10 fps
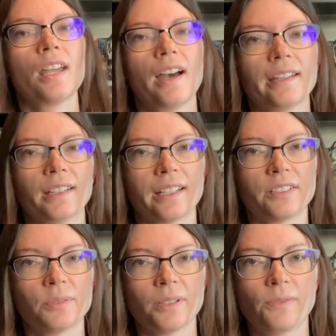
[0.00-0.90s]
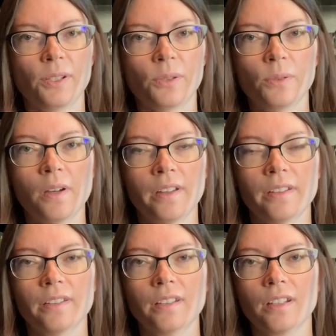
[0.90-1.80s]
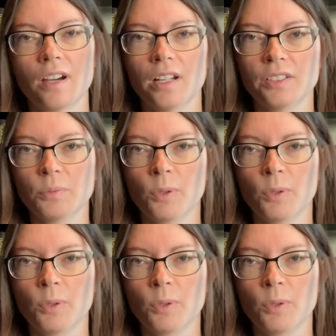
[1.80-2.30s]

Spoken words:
I'd like to review God's